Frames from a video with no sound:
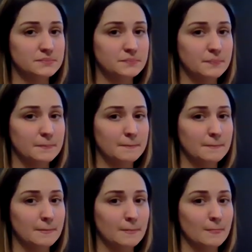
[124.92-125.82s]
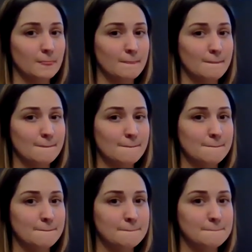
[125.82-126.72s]

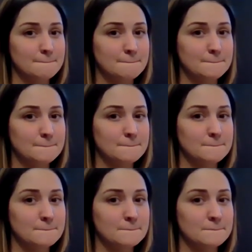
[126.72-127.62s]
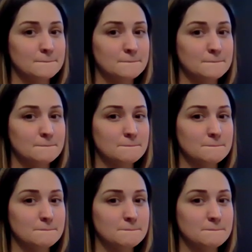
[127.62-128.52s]

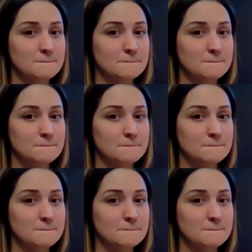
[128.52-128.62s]
Nobody speaks.